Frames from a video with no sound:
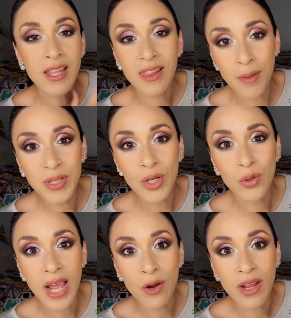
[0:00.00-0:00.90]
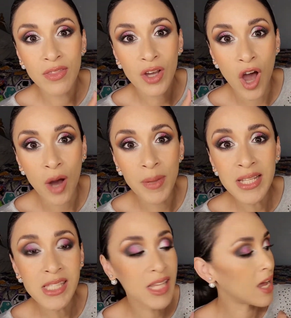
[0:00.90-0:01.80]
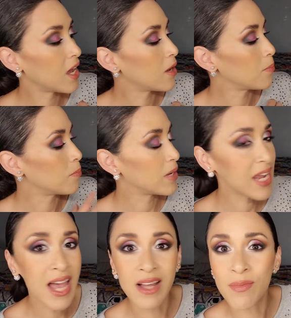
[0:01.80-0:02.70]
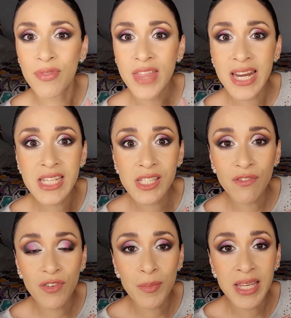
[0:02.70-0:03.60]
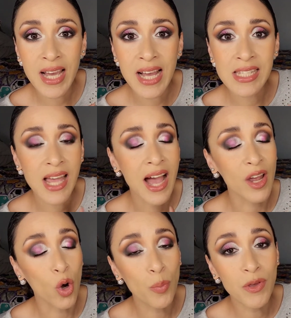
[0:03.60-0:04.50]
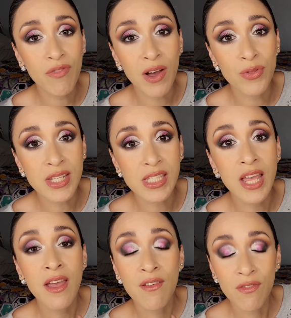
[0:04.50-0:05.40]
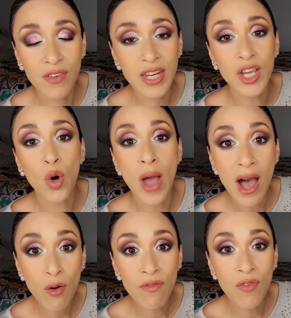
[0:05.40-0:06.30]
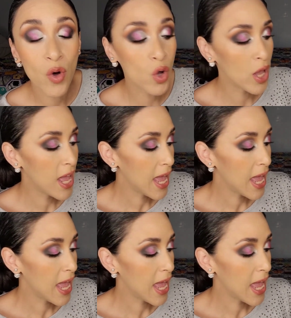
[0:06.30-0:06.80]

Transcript: Let me know down in the comments. But yeah, that is it for me, guys. I hope you found this video helpful.